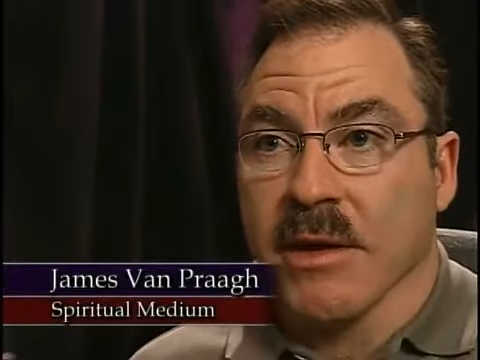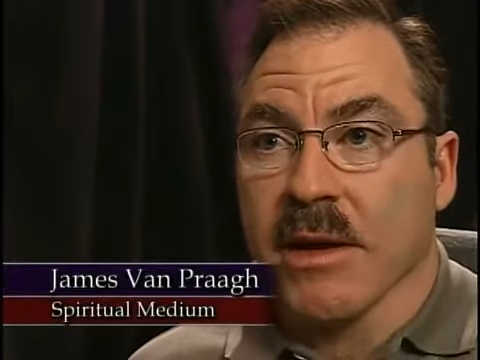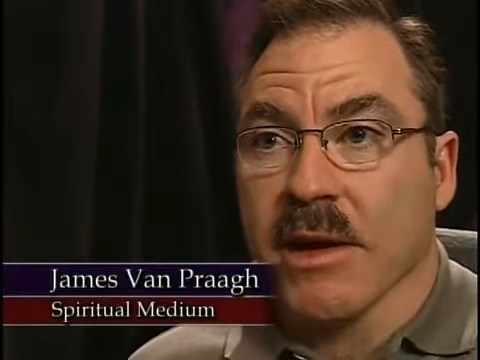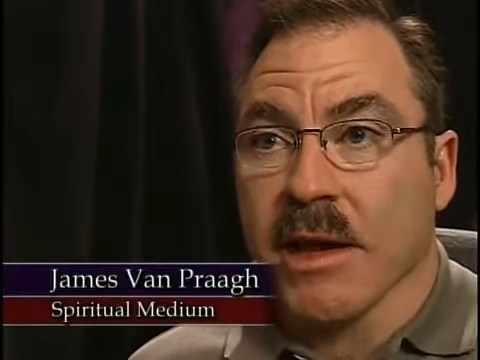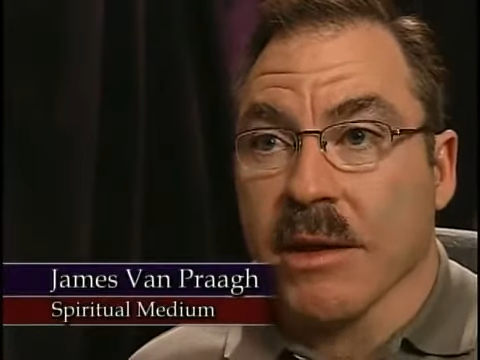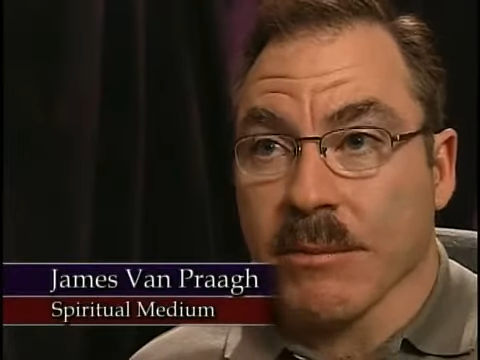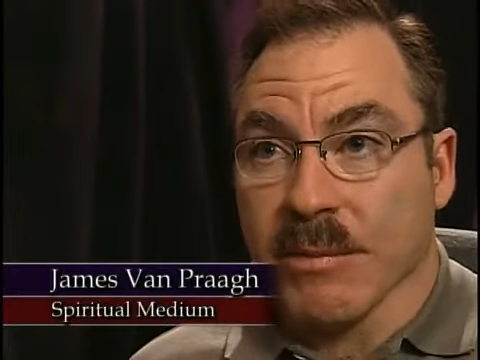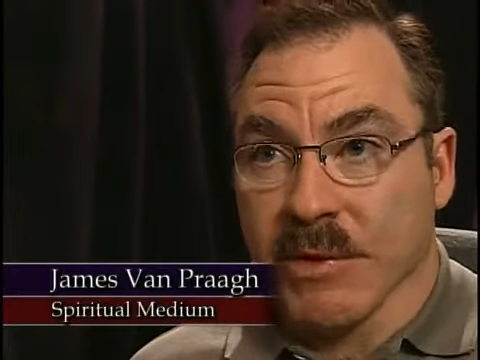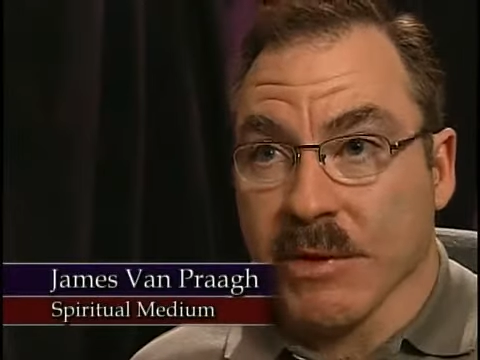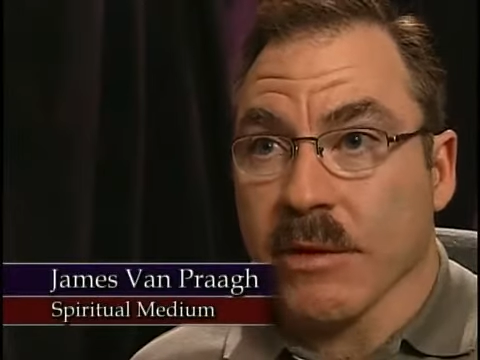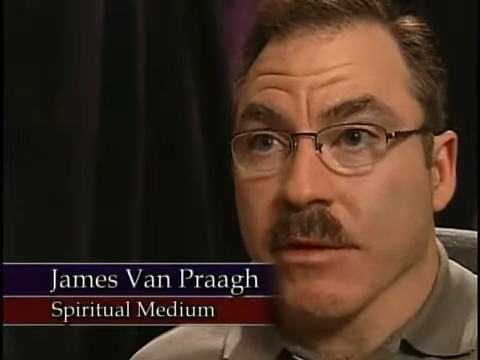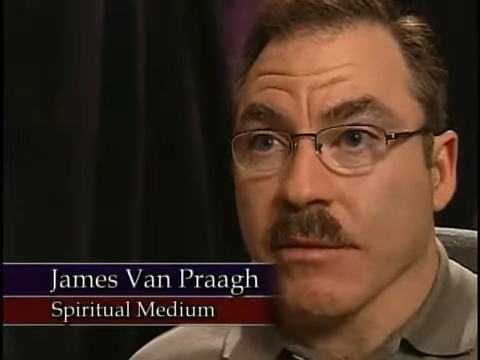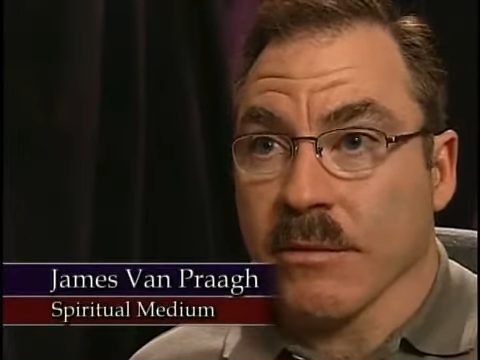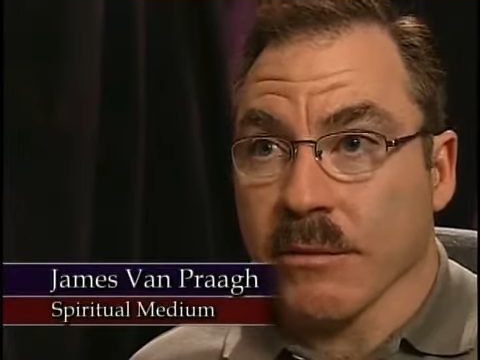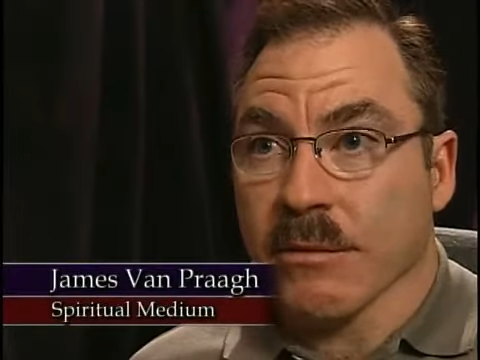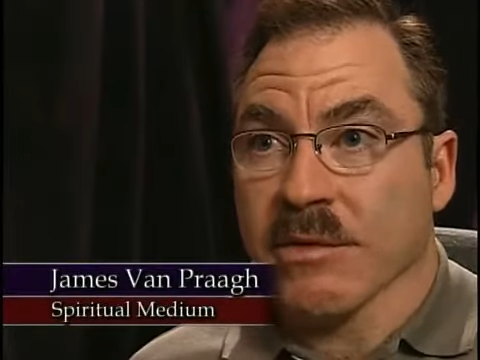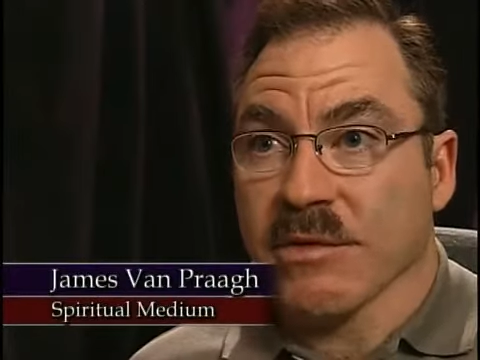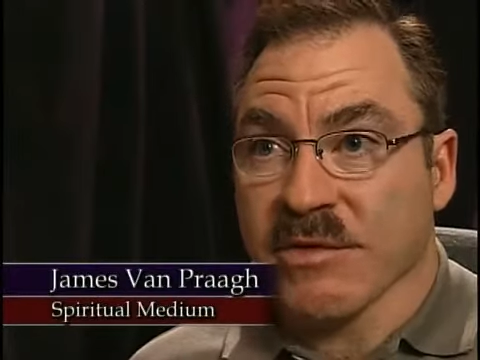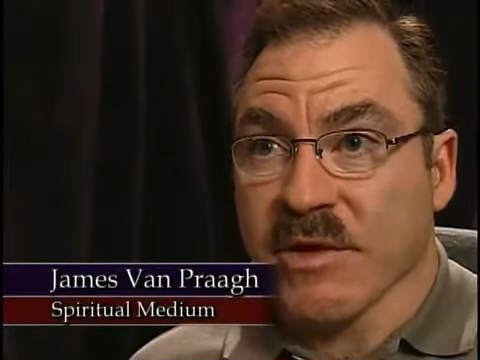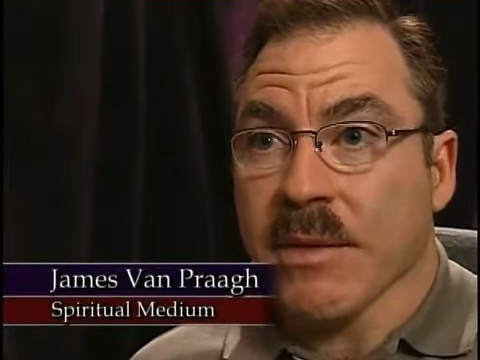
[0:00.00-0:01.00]
and be
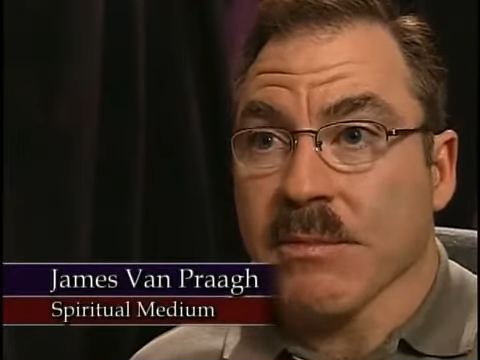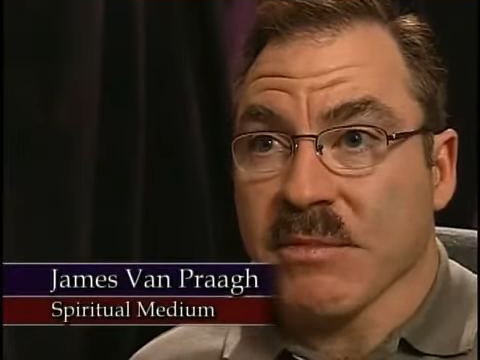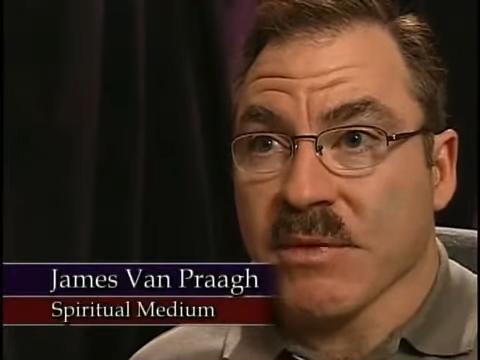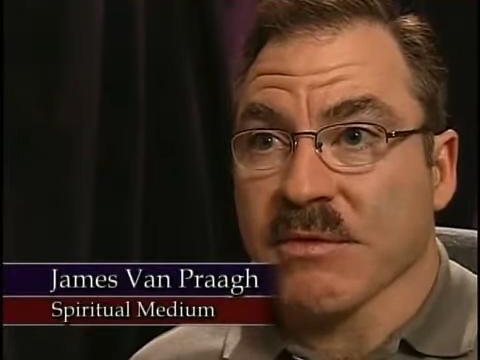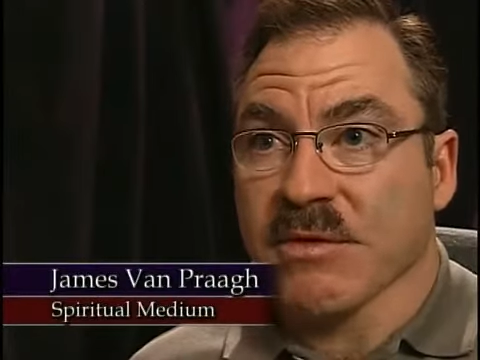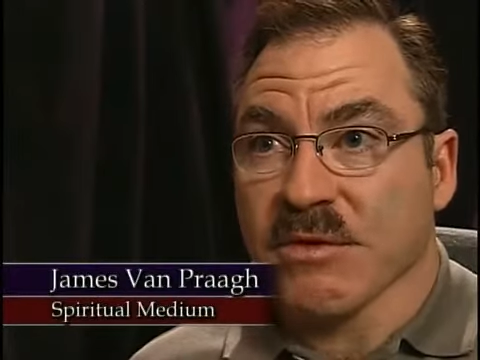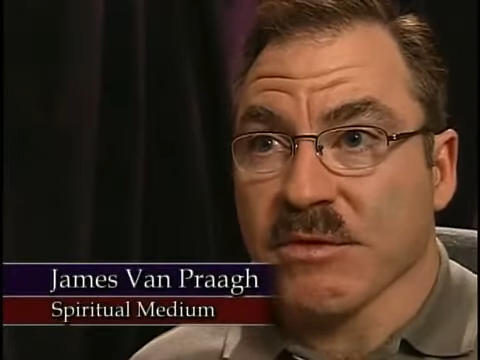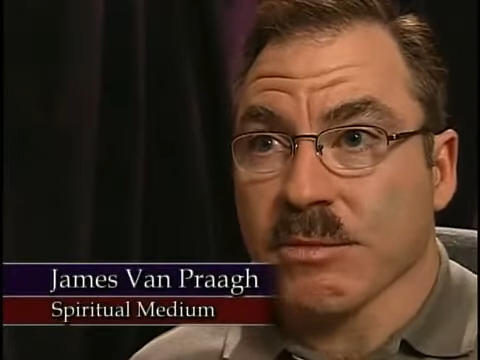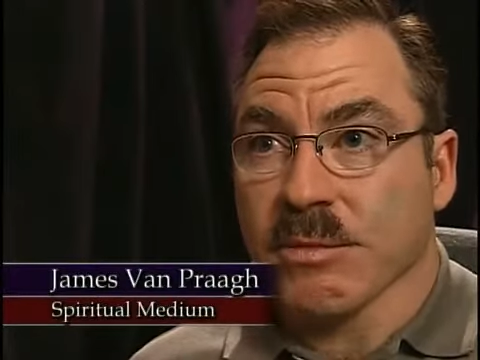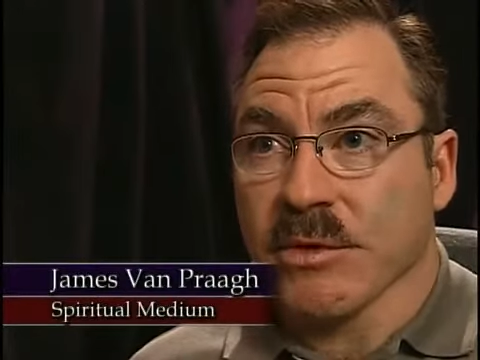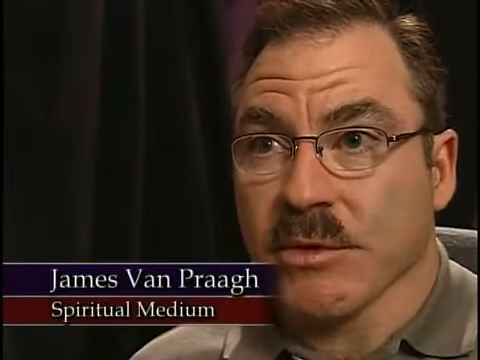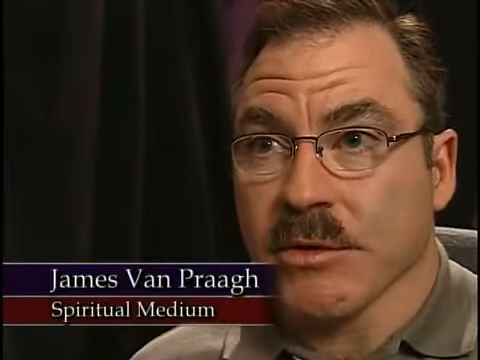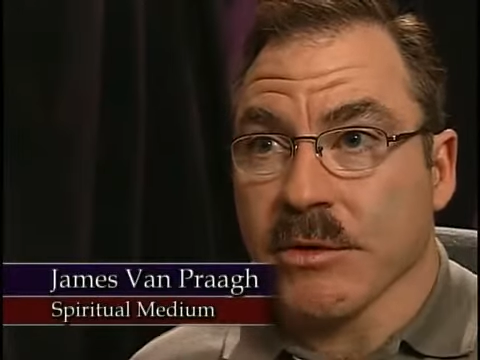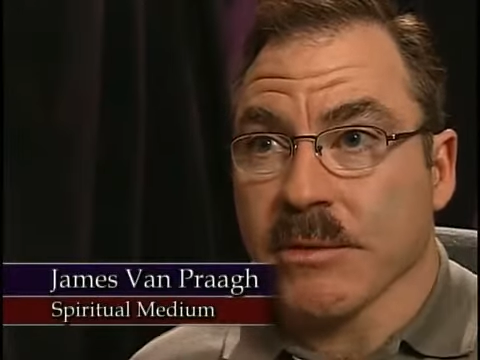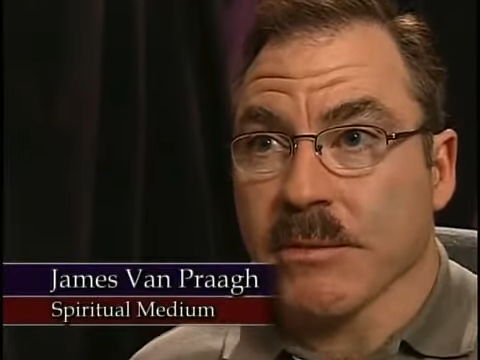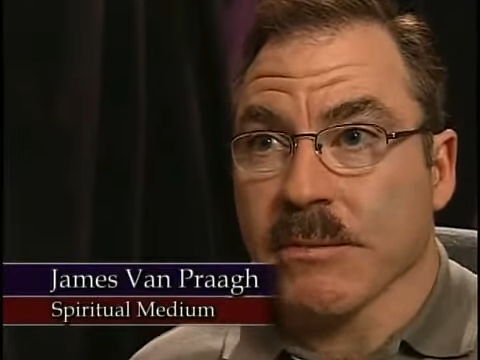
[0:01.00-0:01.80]
receptive to spirit.